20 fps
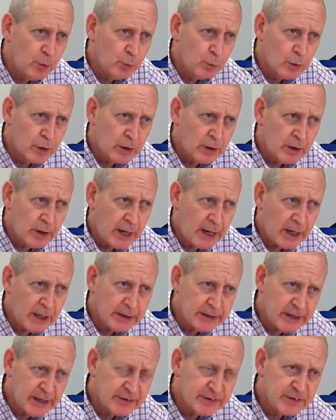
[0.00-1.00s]
were
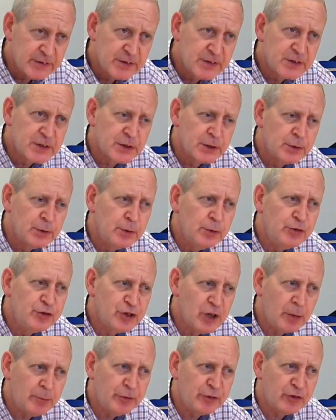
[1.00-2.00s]
allocated to
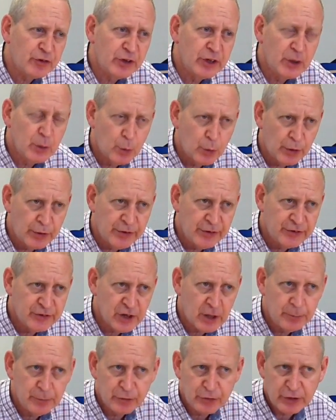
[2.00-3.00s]
geometry, coordinate
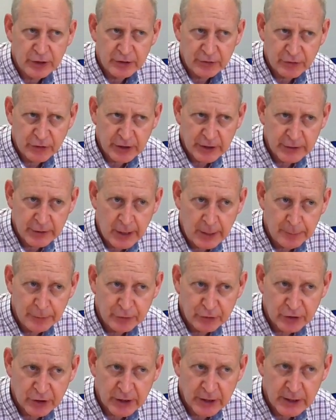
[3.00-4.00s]
geometry, and
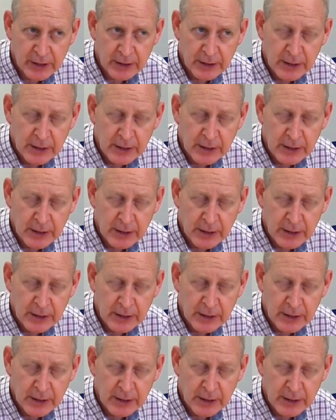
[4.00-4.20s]
trigonometry.